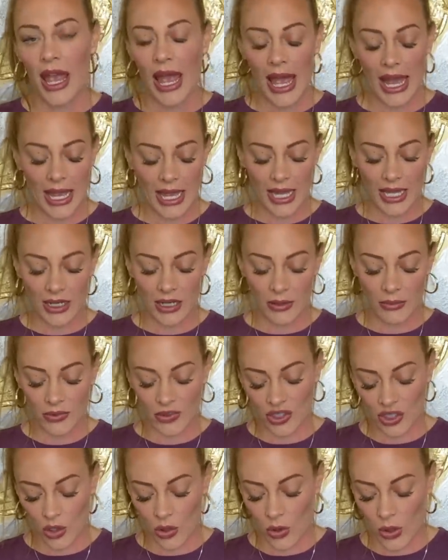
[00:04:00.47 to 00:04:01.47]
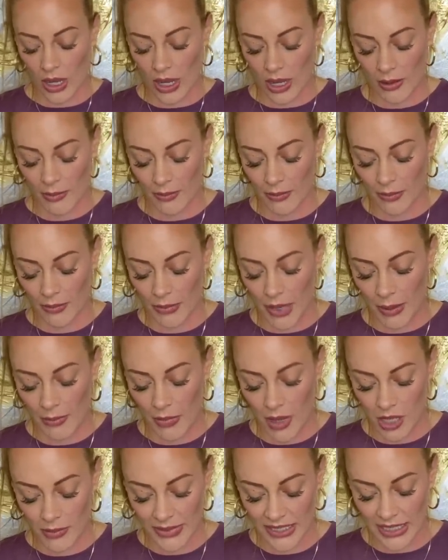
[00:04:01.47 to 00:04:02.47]
And so my
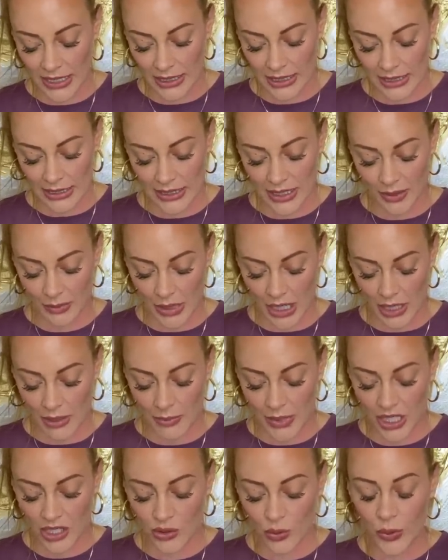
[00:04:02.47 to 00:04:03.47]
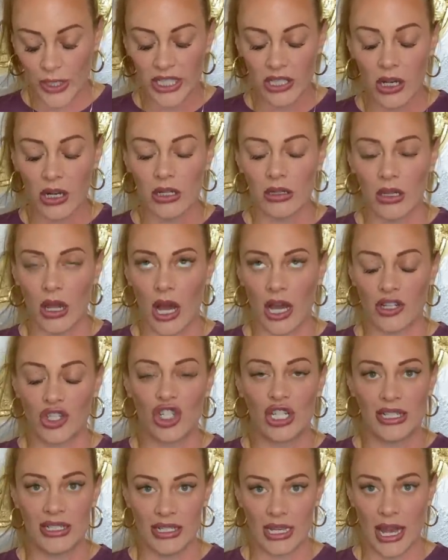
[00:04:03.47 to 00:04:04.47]
mom sent this to me because we talk a lot.
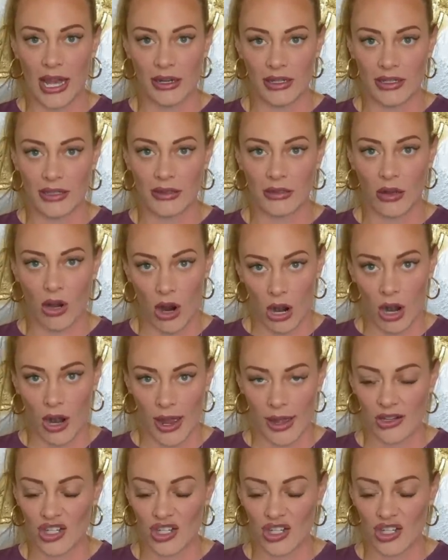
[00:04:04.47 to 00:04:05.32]
She's an ex R N.